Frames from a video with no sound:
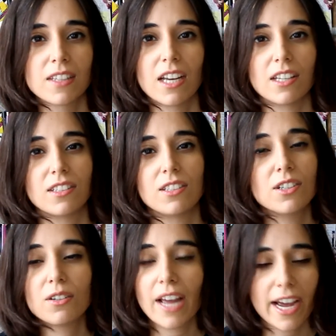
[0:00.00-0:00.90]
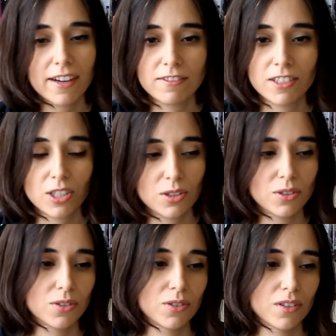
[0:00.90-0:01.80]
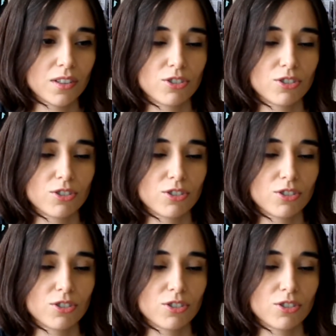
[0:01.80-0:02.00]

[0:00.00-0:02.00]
And you don't have to